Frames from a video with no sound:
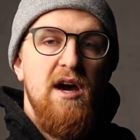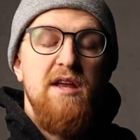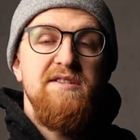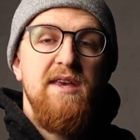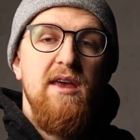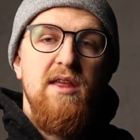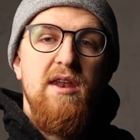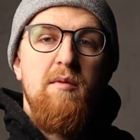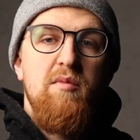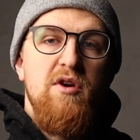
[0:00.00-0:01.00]
And scale
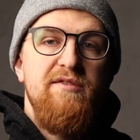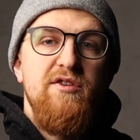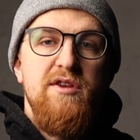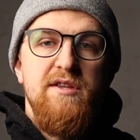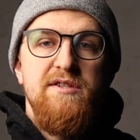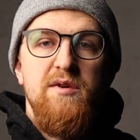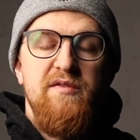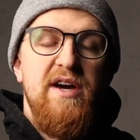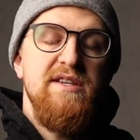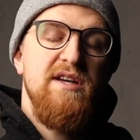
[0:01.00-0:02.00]
that number if you need to,
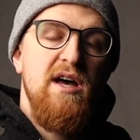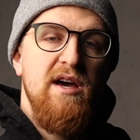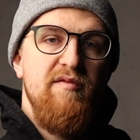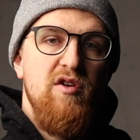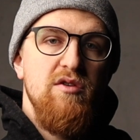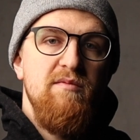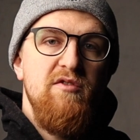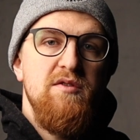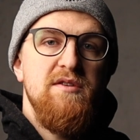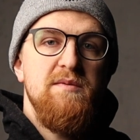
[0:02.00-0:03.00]
if that is a high volume
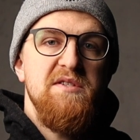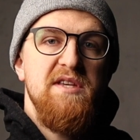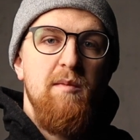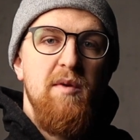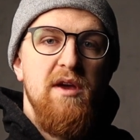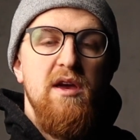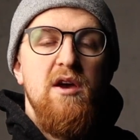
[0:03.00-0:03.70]
for you in terms of skipping